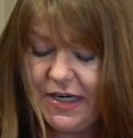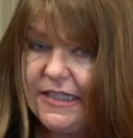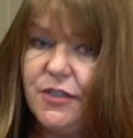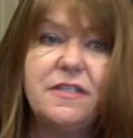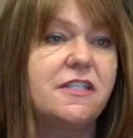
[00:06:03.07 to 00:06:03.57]
I
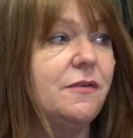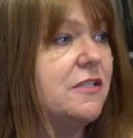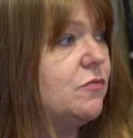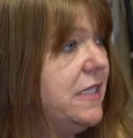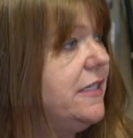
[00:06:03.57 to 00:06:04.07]
do it. So
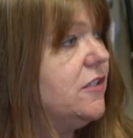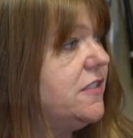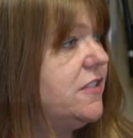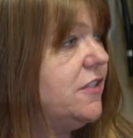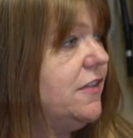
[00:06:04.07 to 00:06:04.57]
it's really good
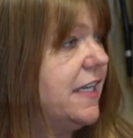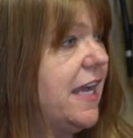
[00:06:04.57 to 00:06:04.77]
to do that.